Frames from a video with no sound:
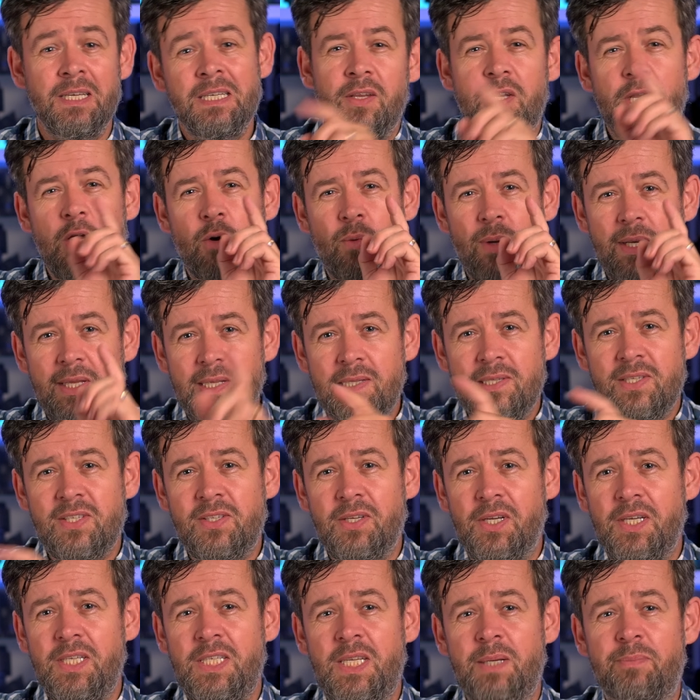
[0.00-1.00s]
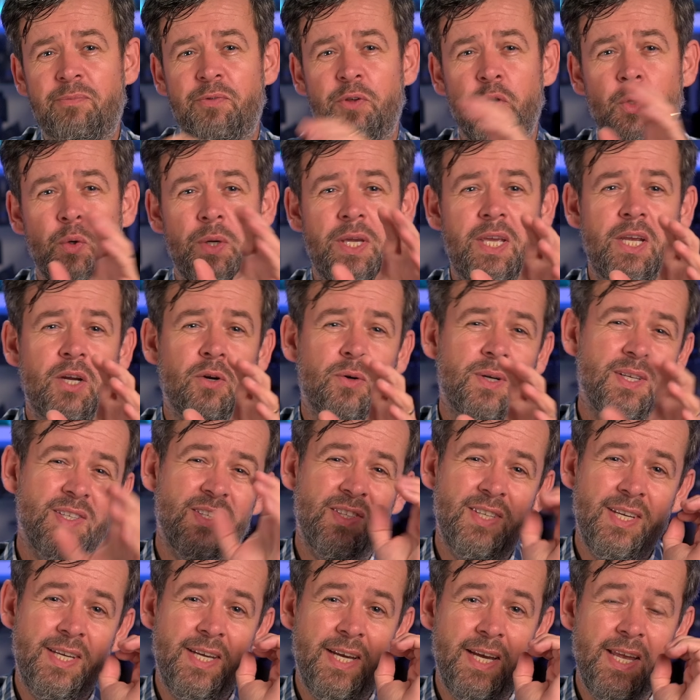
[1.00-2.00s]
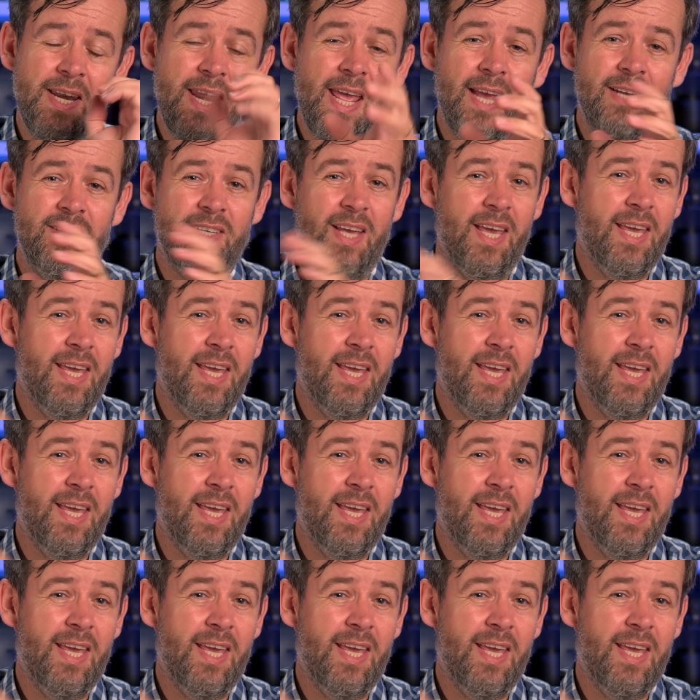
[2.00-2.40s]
Now a little side tip for you here is to connect a